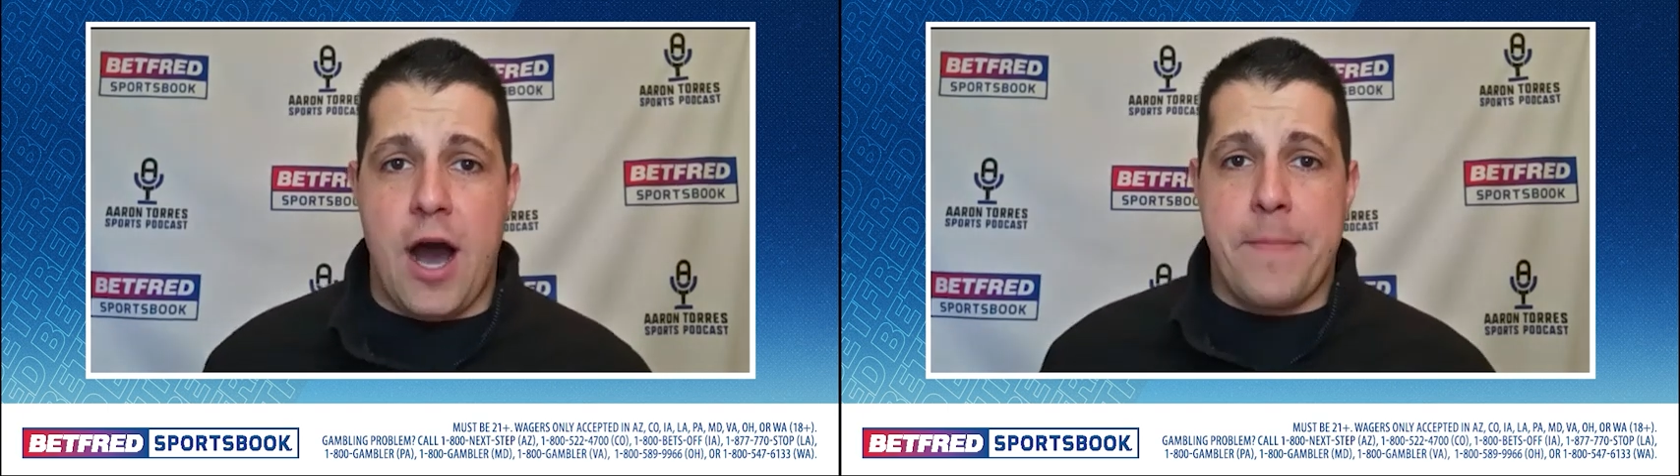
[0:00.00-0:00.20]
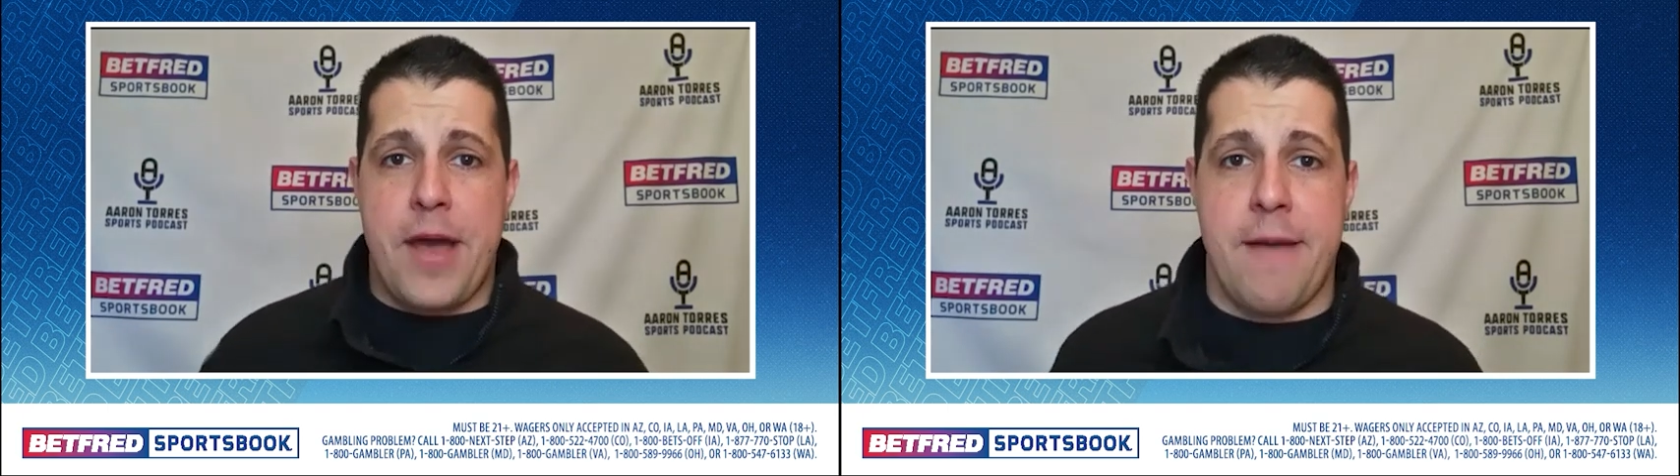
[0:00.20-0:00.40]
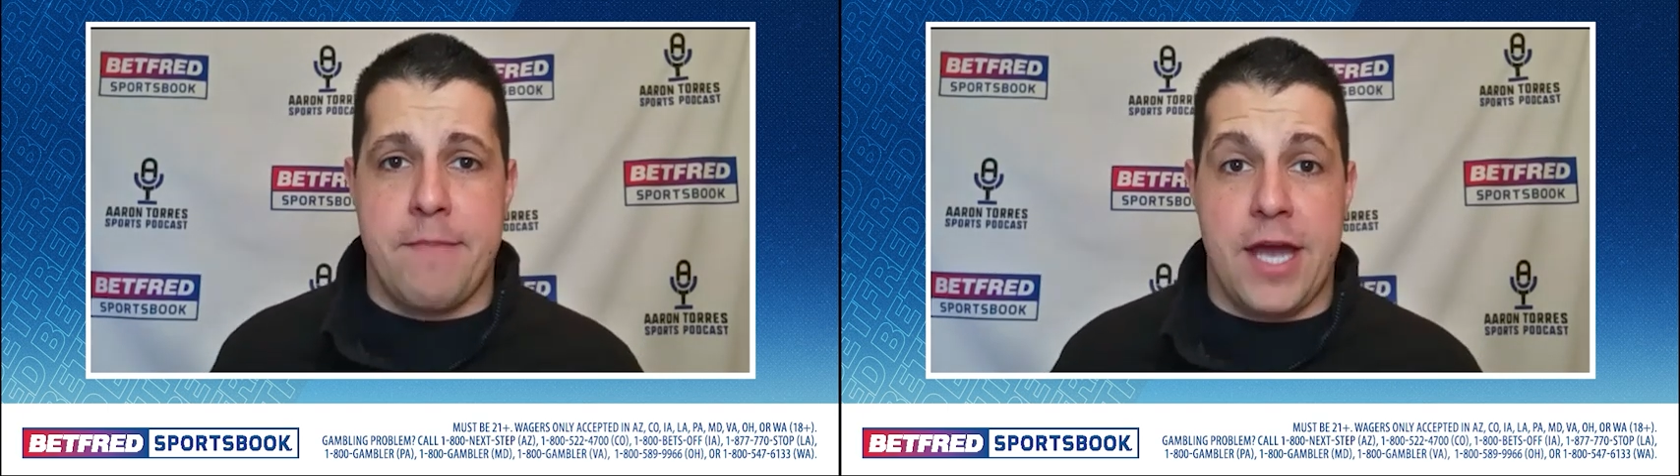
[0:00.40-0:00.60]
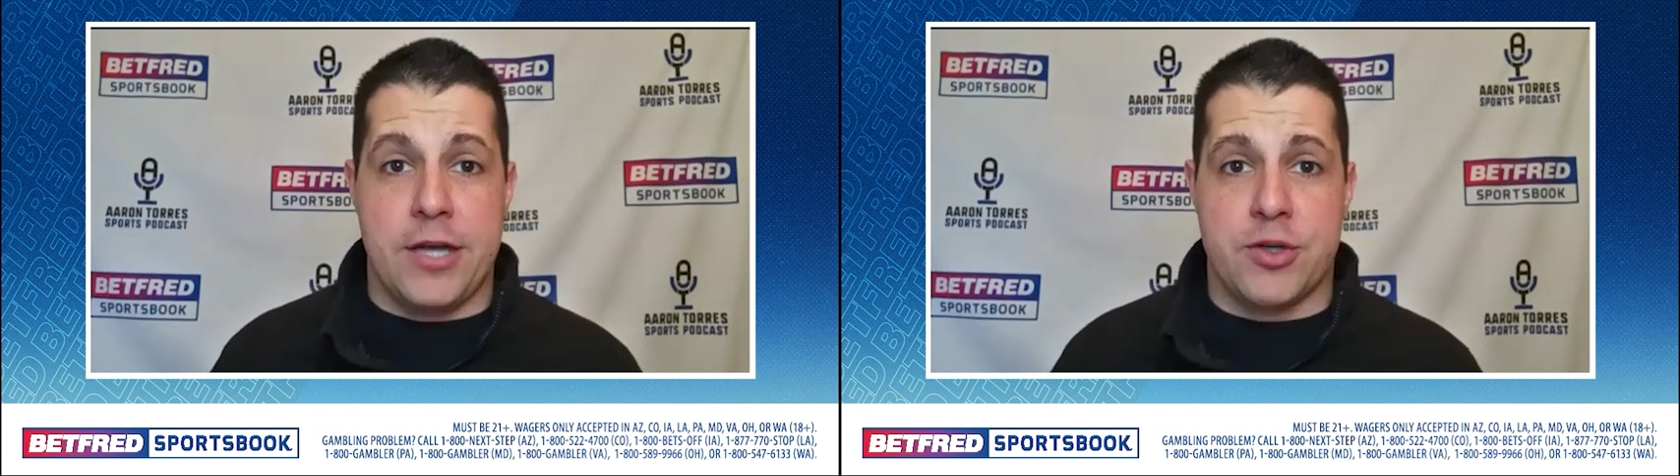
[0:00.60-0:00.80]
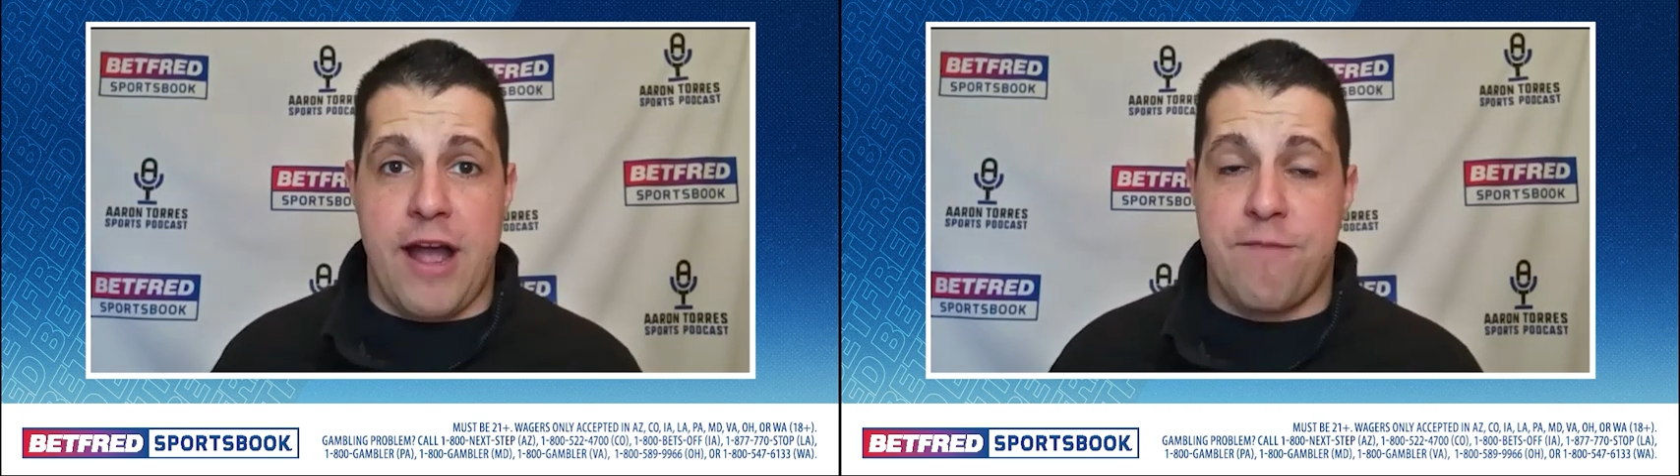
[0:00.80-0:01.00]
up
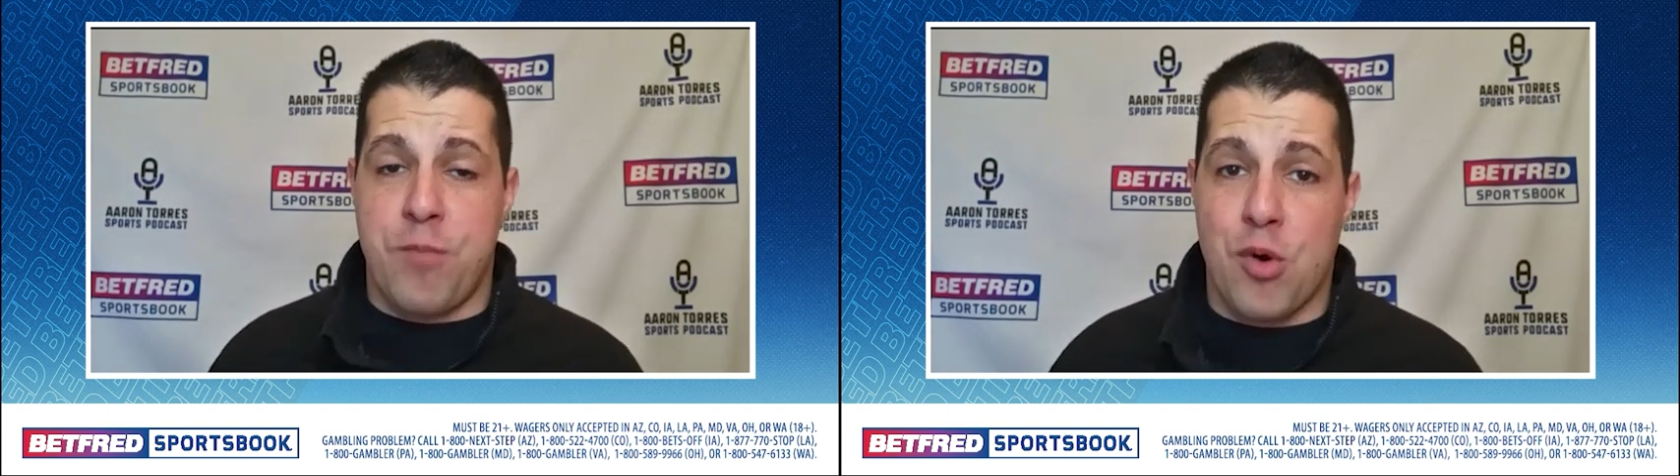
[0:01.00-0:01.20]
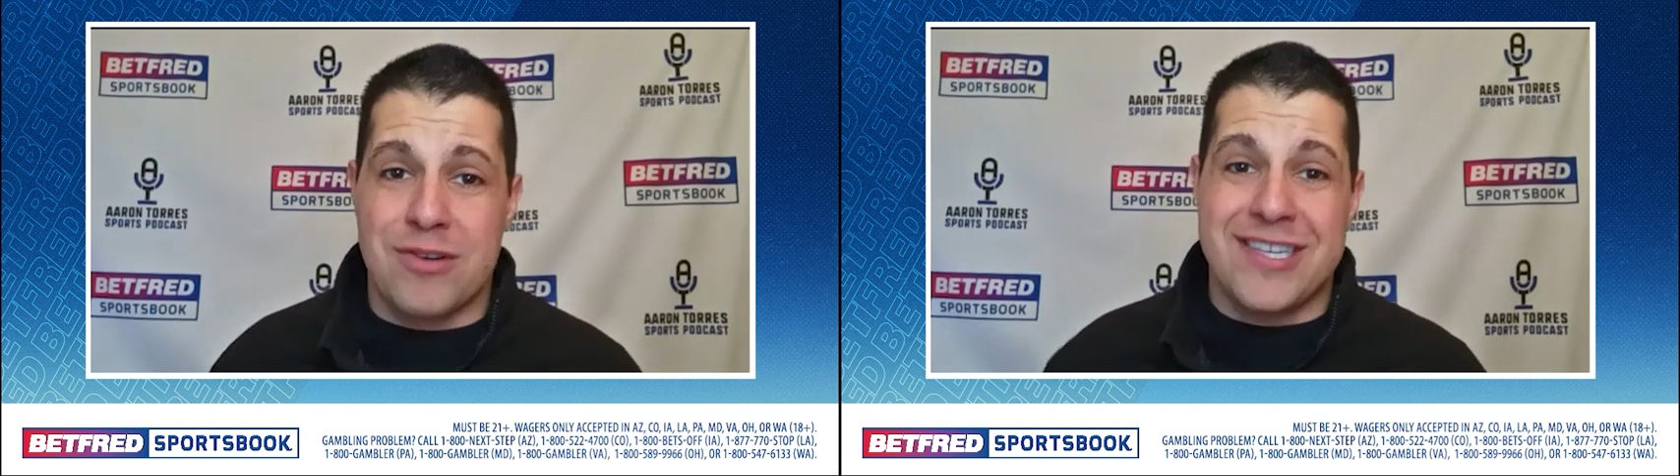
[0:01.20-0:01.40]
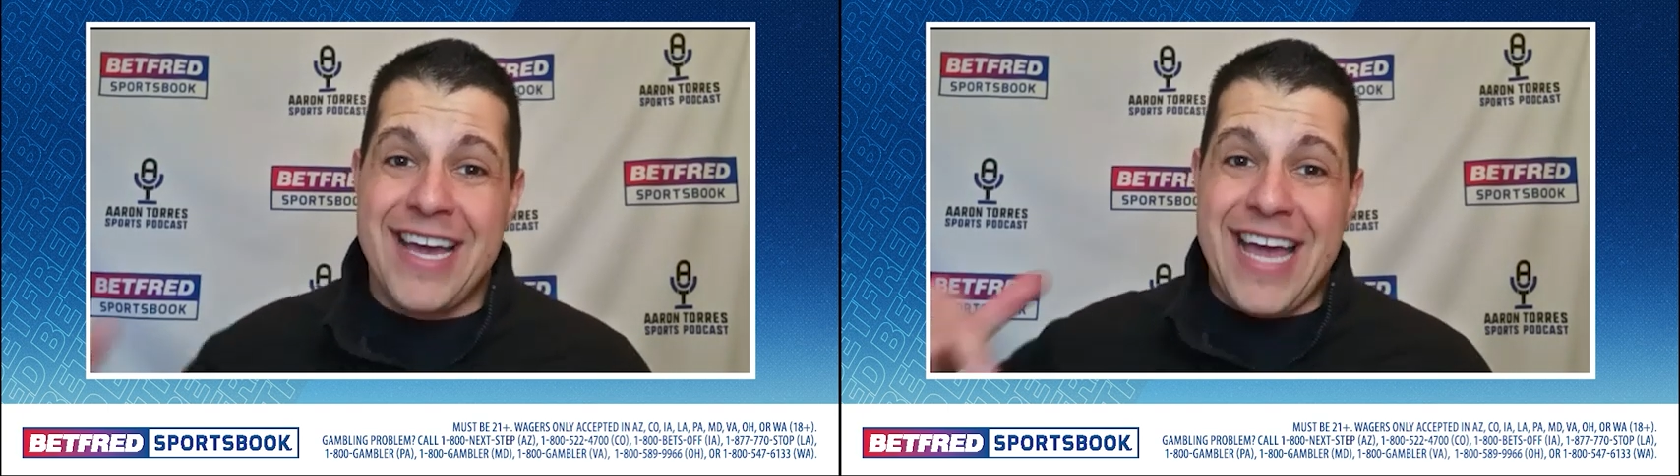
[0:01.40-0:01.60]
NBA draft boards.